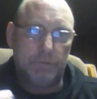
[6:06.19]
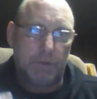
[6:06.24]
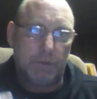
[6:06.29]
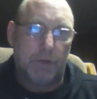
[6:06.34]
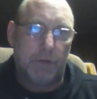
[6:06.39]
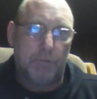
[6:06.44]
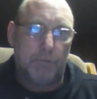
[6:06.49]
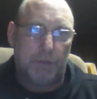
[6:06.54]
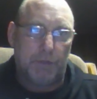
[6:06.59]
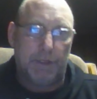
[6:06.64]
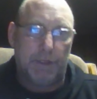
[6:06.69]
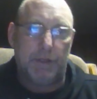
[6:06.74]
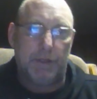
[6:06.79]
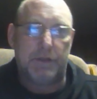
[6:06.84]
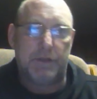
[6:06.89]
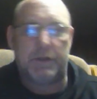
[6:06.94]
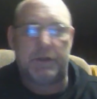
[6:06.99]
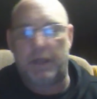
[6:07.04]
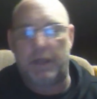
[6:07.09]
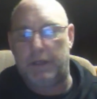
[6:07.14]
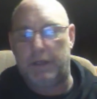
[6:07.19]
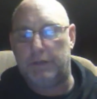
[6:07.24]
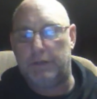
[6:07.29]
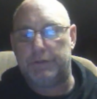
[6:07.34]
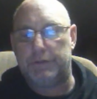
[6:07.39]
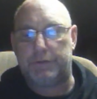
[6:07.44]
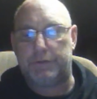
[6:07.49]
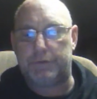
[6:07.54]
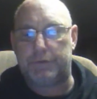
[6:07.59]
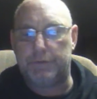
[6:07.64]
they're completely
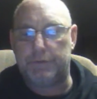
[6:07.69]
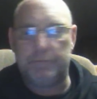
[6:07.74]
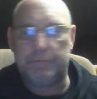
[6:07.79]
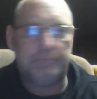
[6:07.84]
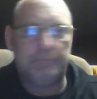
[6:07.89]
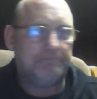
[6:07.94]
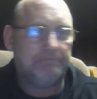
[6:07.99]
stainless.